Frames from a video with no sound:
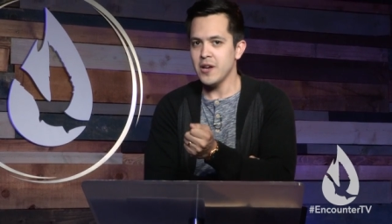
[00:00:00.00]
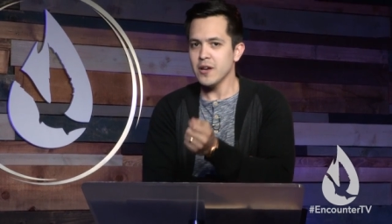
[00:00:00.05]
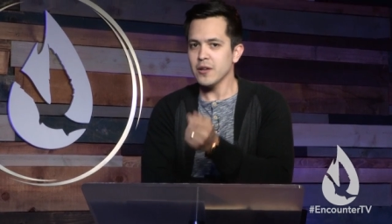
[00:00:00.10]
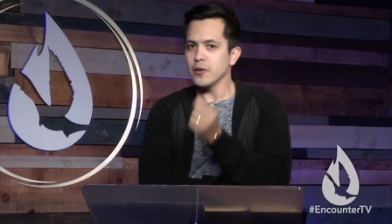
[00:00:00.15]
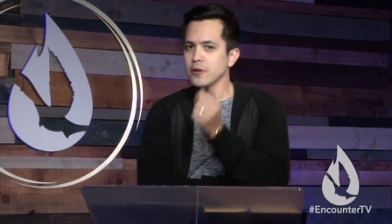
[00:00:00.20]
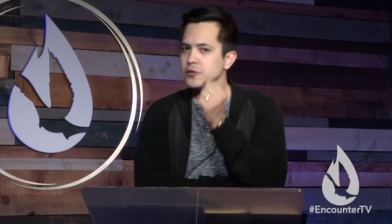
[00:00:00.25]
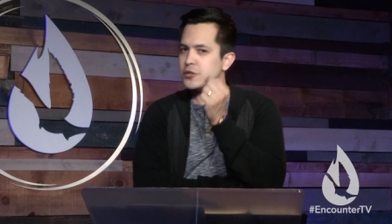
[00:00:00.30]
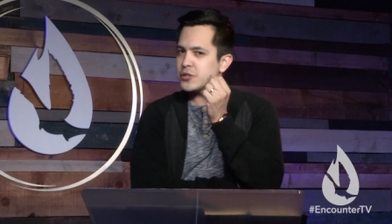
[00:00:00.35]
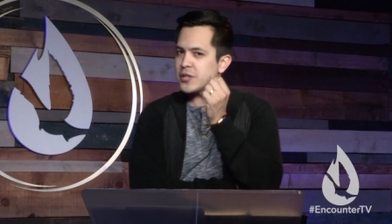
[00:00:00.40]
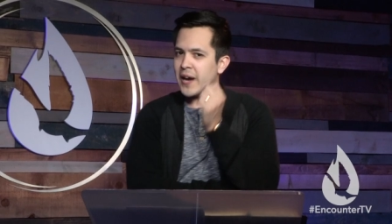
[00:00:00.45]

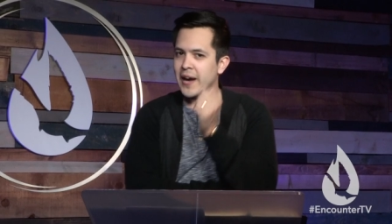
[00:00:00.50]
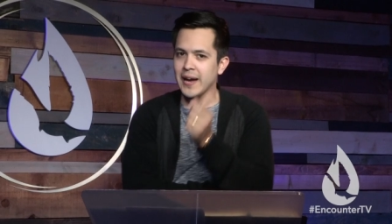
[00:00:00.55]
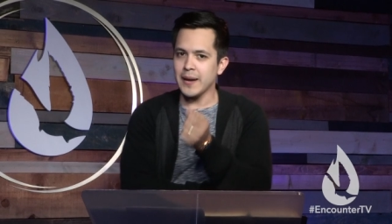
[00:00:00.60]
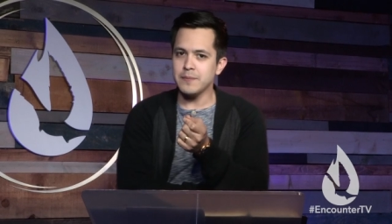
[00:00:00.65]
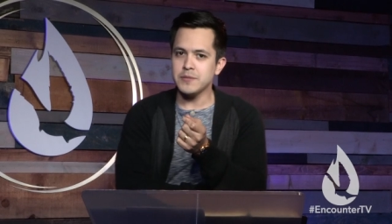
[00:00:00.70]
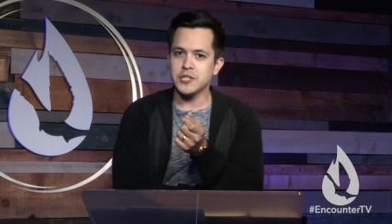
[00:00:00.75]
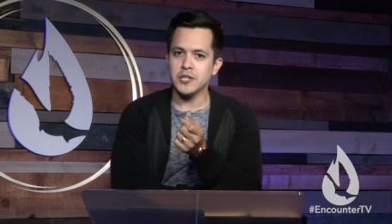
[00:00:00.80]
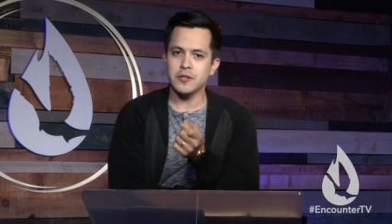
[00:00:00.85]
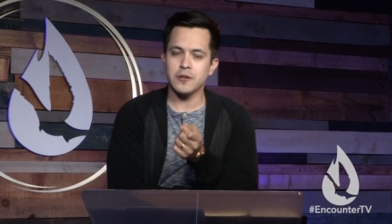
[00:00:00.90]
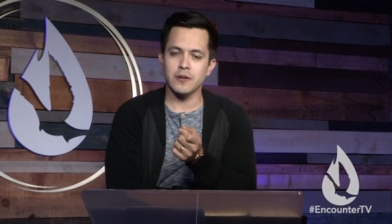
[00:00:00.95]
those
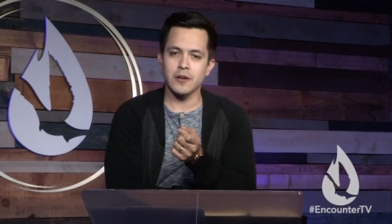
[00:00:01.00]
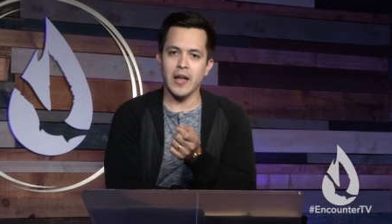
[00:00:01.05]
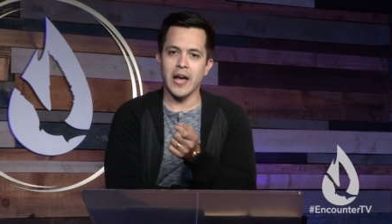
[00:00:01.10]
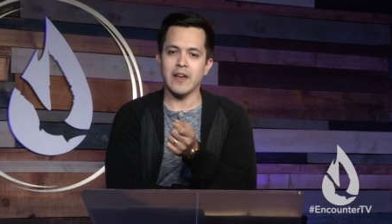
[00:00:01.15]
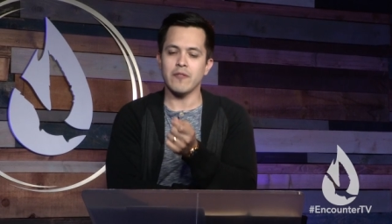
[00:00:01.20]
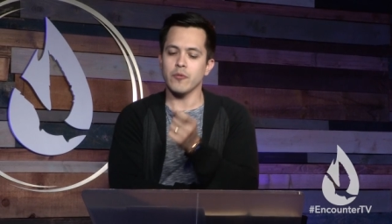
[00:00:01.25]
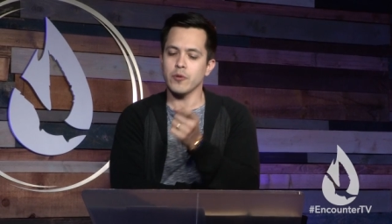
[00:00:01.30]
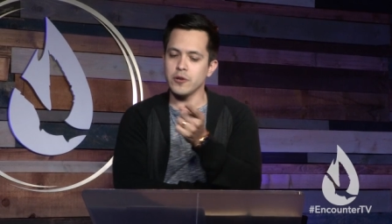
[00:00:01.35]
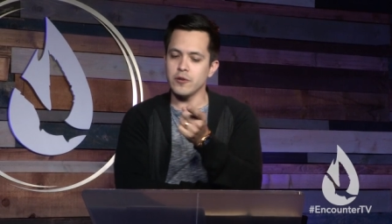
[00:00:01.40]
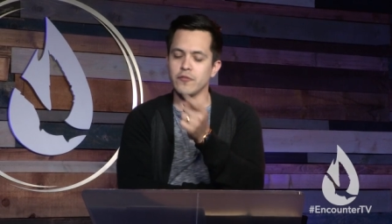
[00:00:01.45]
times in your
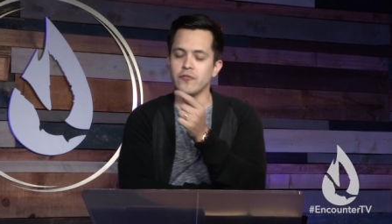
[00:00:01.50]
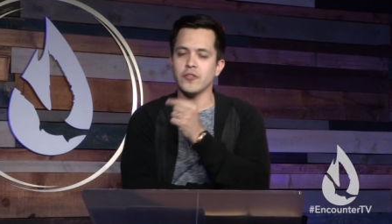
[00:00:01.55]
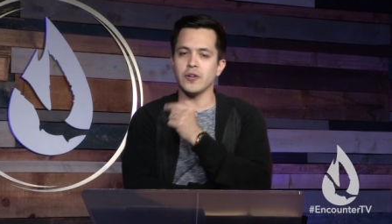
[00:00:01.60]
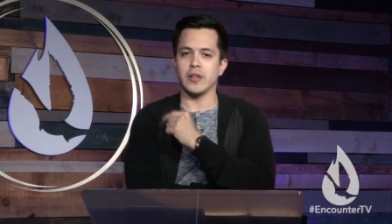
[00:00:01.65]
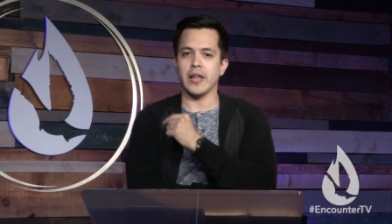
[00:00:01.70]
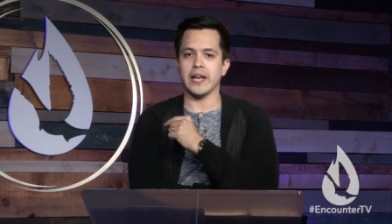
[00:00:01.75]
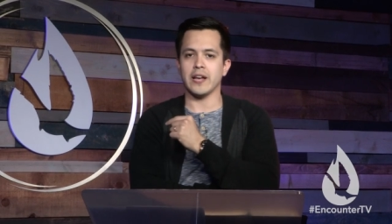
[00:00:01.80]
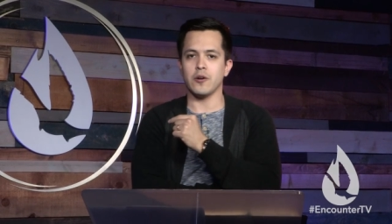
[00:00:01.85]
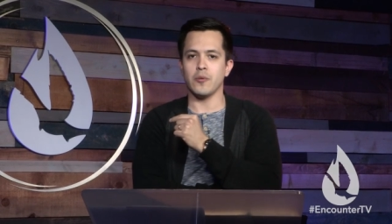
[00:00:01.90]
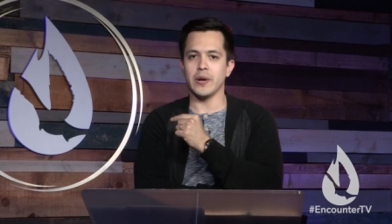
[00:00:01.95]
life where you feel
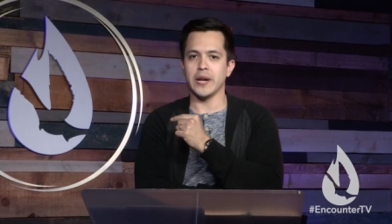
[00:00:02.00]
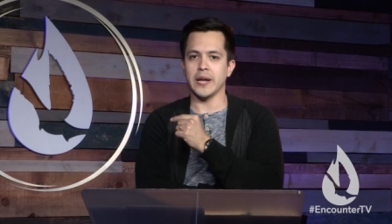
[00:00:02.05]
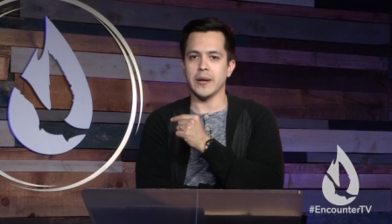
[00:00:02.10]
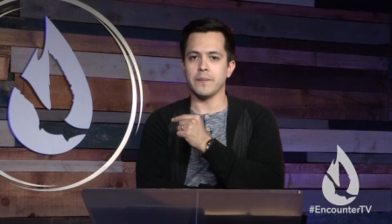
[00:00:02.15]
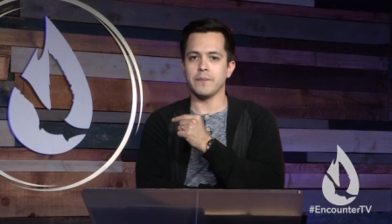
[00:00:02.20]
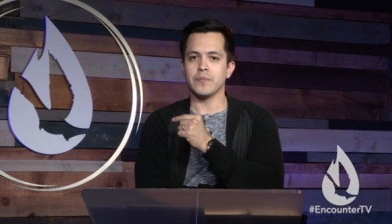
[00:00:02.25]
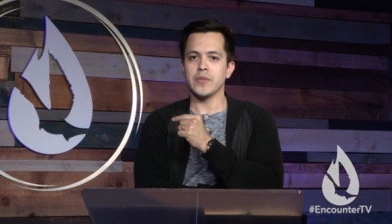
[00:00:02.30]
like quitting,